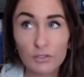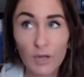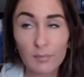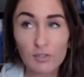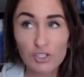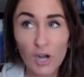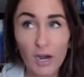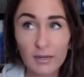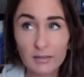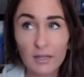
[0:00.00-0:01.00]
am
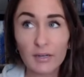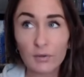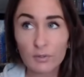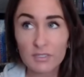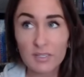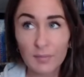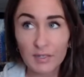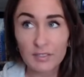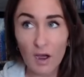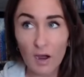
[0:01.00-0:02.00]
shining light on
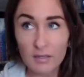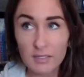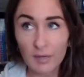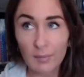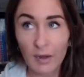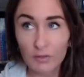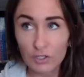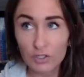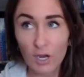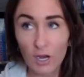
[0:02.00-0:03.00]
something toxic about the
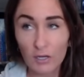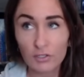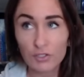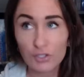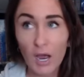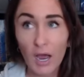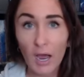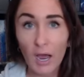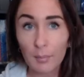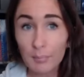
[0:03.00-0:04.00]
judge.
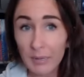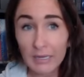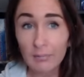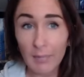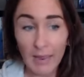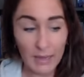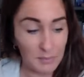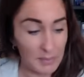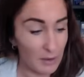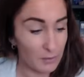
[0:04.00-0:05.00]
I'm big mad
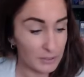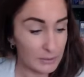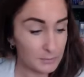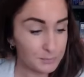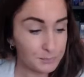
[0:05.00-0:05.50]
about it.